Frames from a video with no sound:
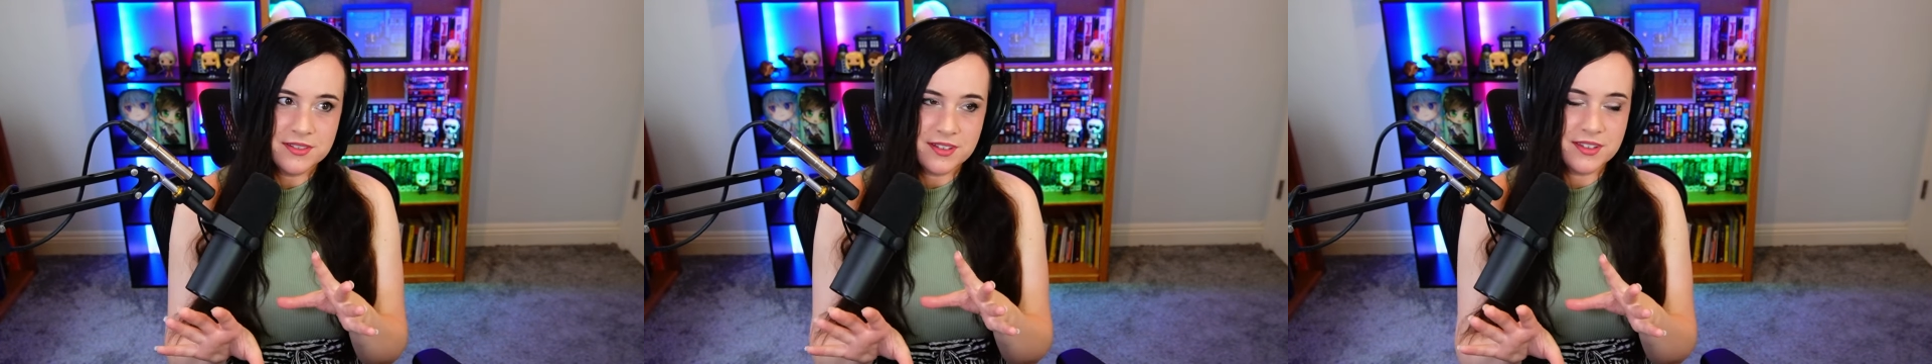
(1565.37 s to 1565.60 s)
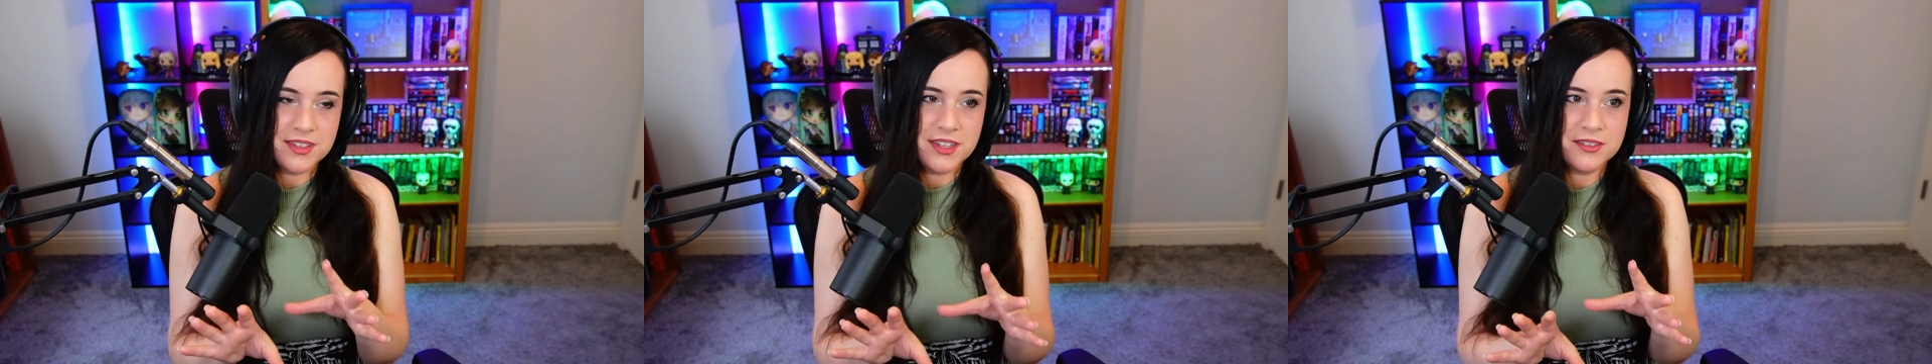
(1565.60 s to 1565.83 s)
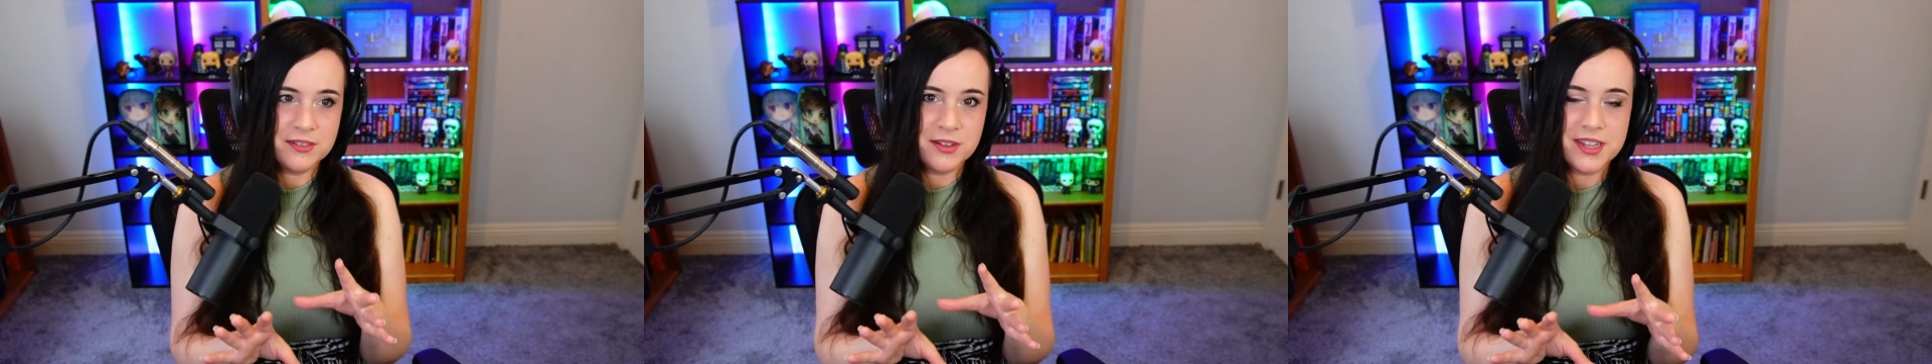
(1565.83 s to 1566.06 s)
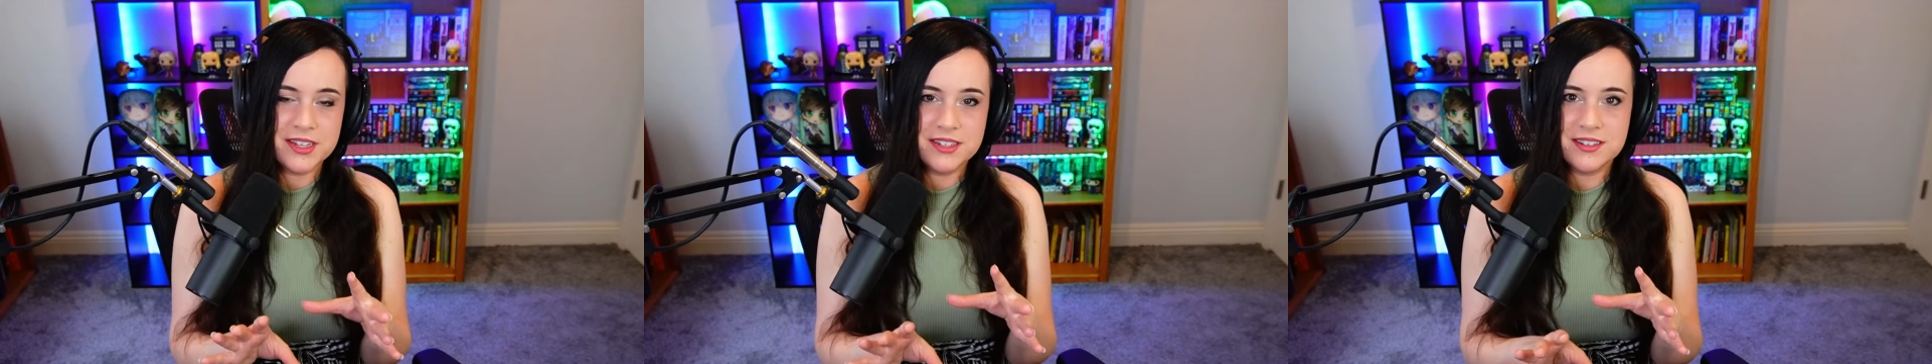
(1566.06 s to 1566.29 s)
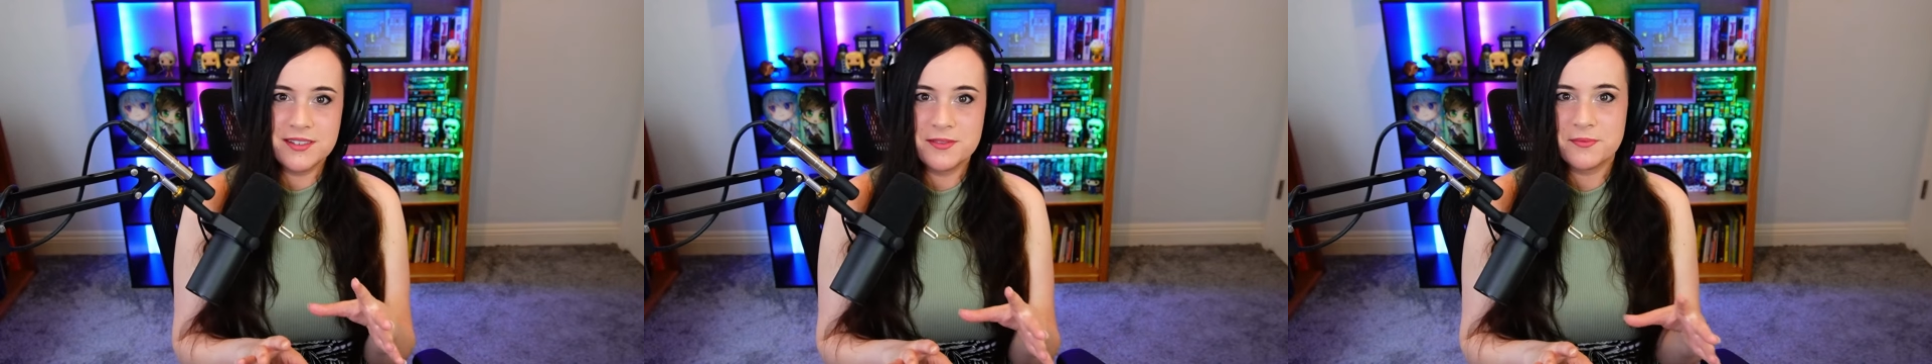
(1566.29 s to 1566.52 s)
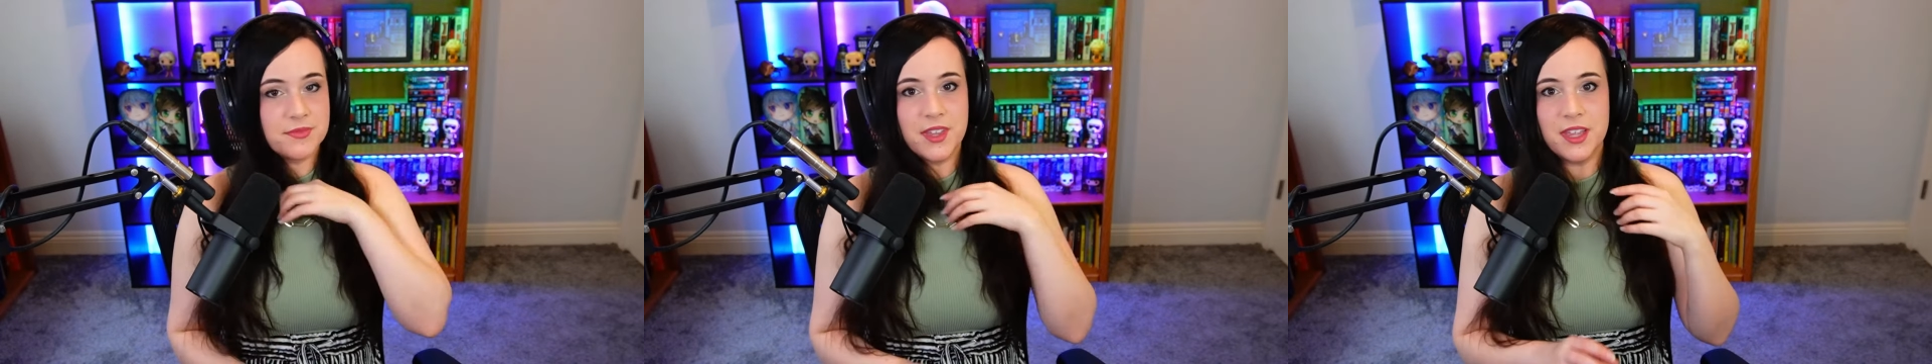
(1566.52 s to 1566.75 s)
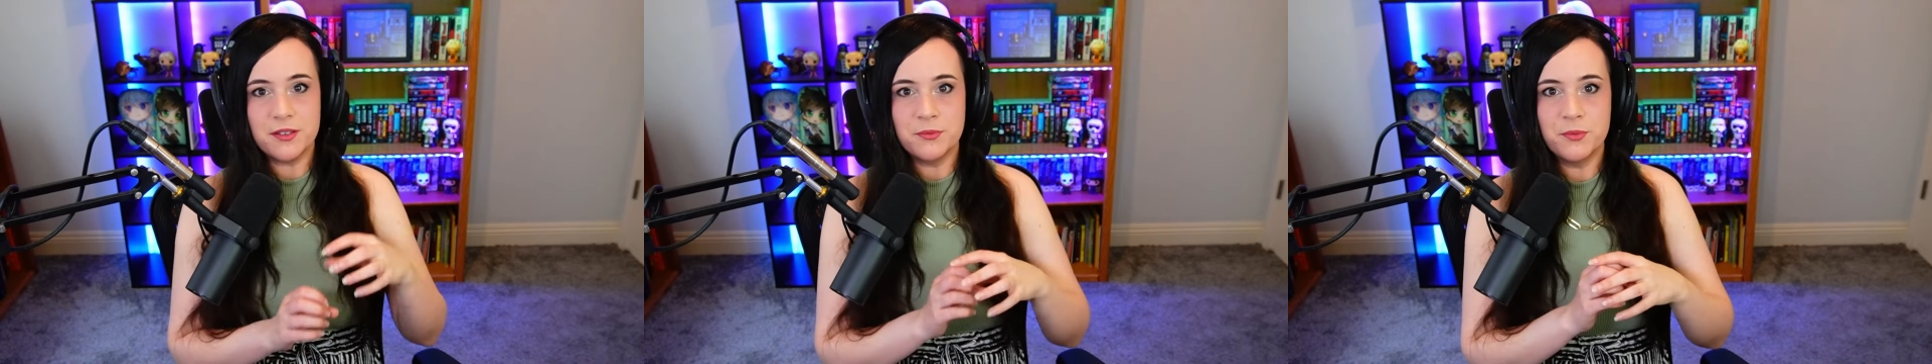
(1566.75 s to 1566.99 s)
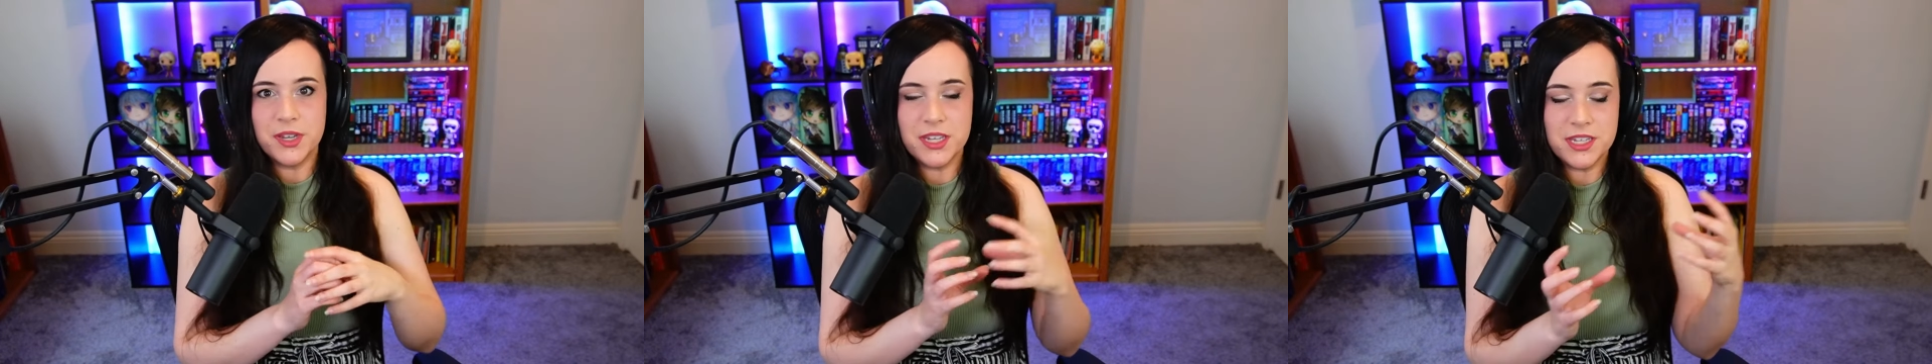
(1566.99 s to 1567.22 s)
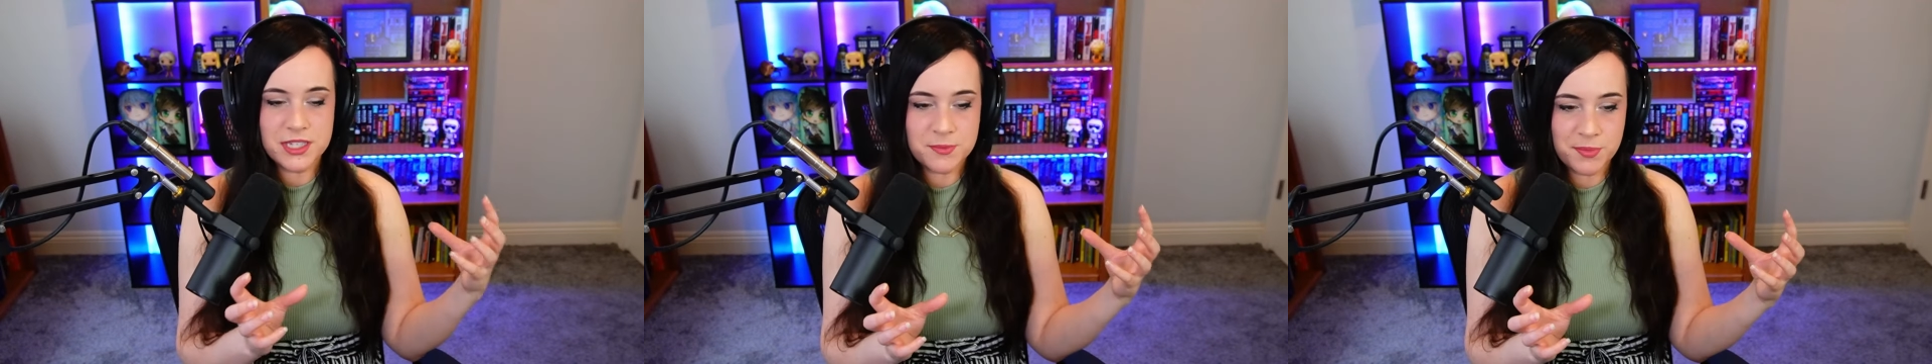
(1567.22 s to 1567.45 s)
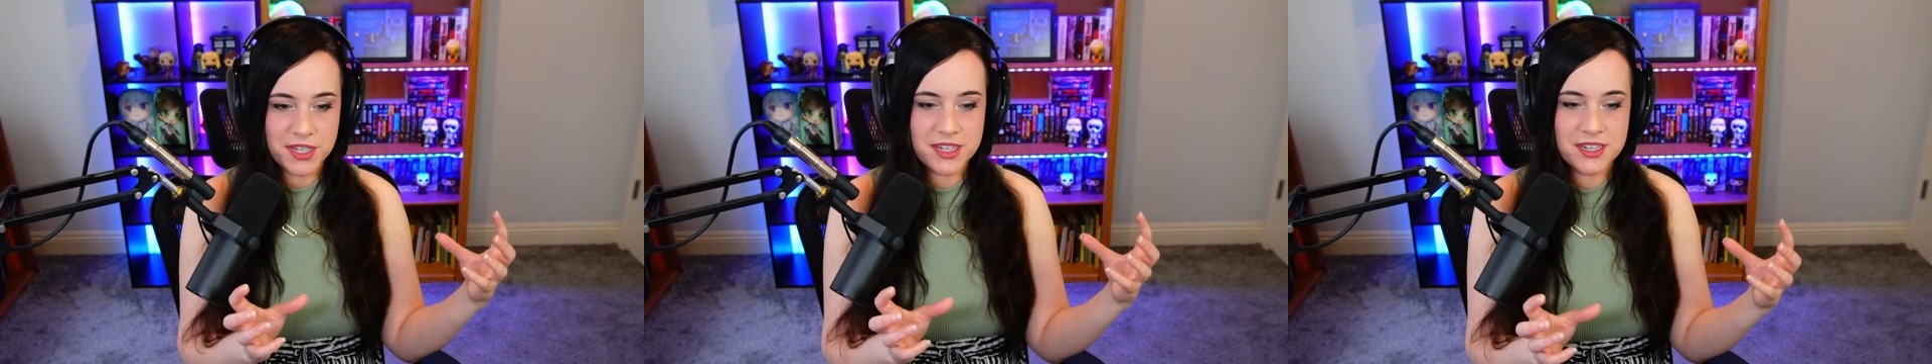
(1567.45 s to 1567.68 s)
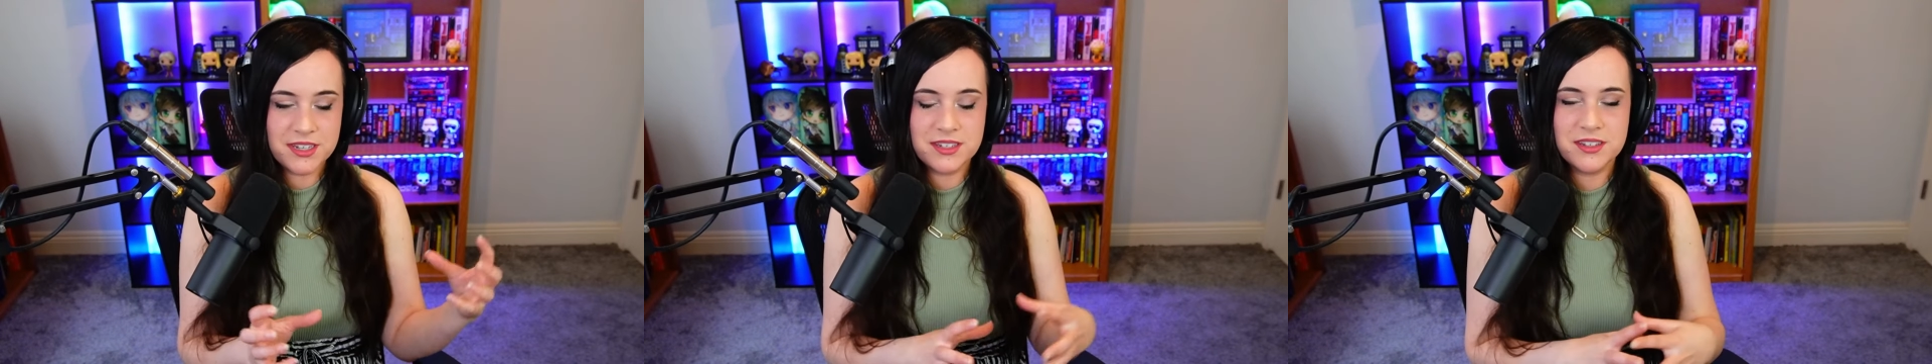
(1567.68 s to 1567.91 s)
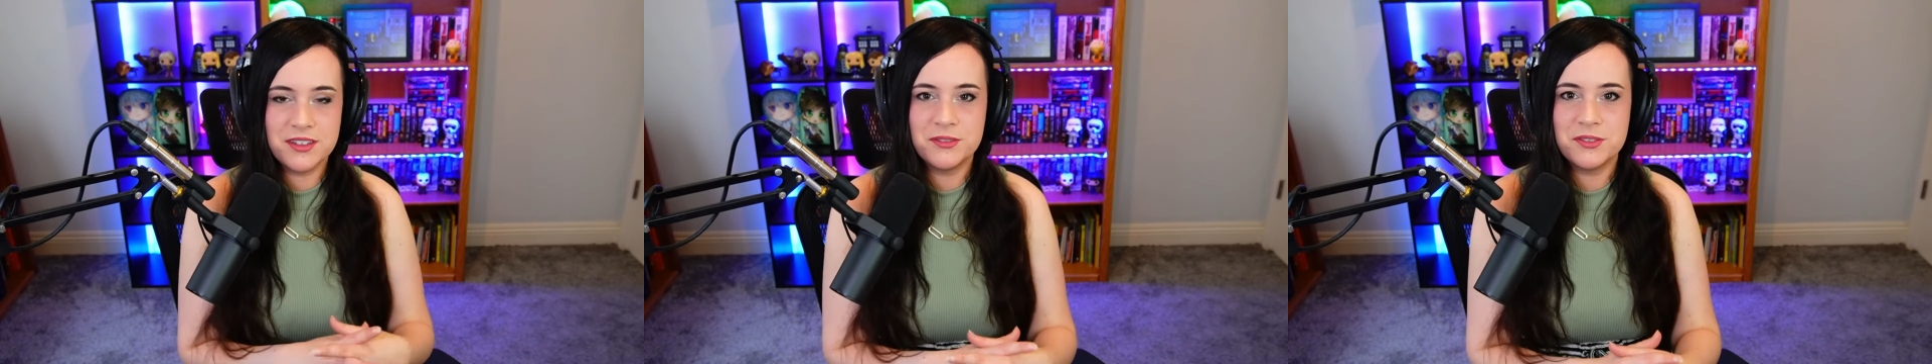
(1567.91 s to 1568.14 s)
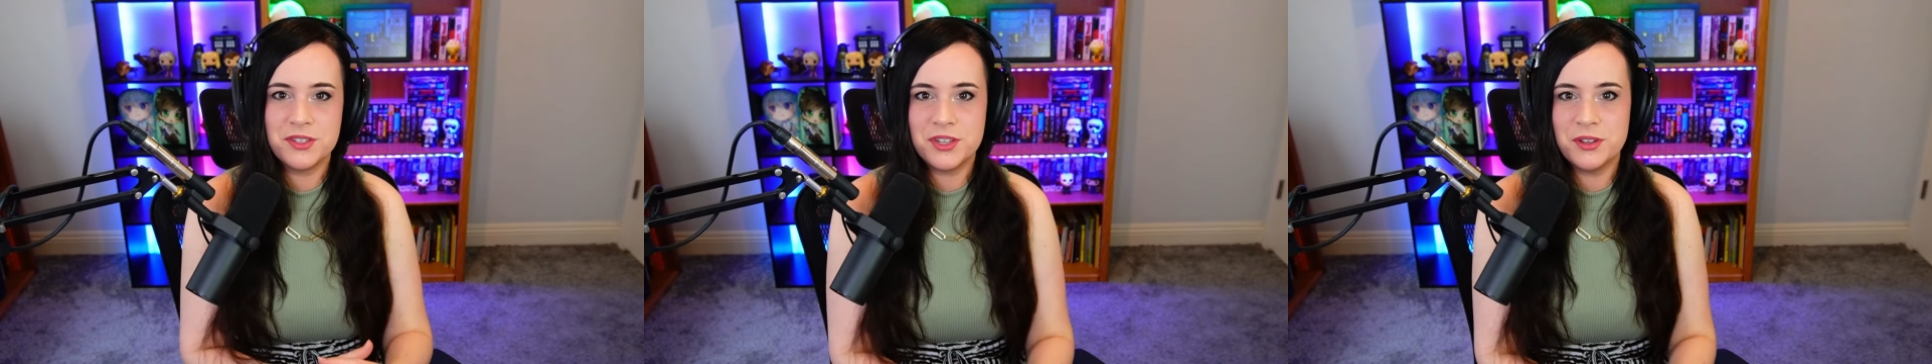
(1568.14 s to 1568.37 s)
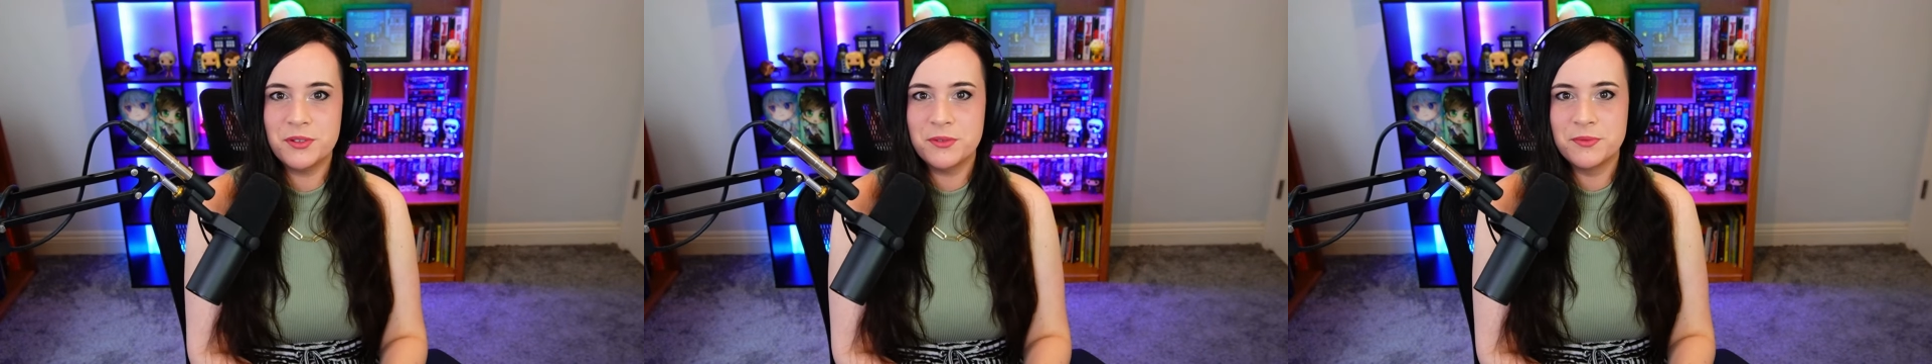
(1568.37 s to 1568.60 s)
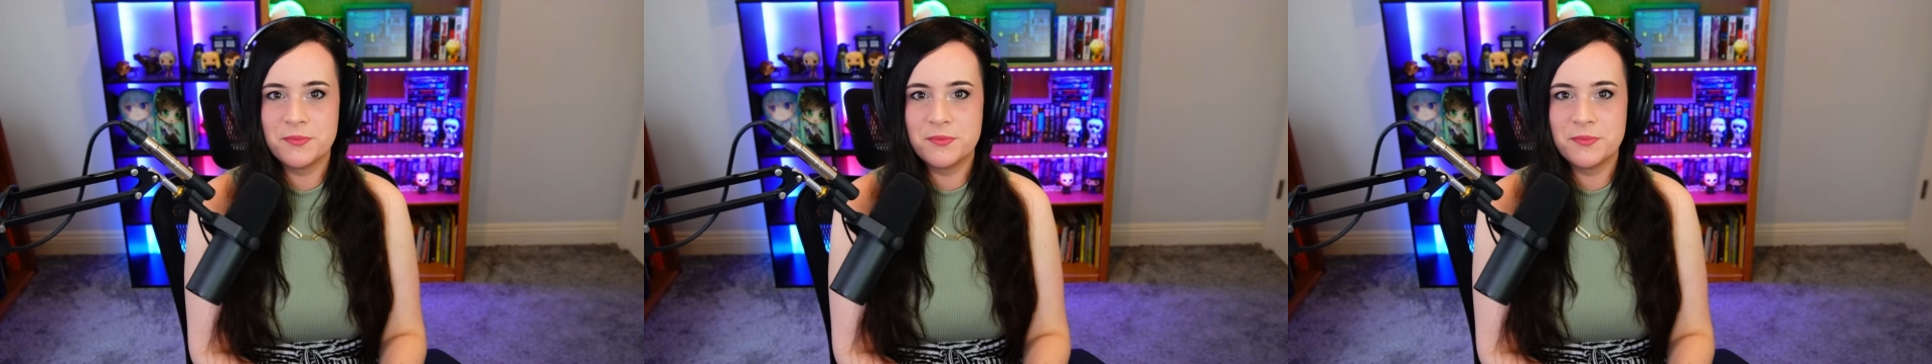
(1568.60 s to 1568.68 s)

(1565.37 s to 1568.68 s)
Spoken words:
on the other end, like when he split into those two.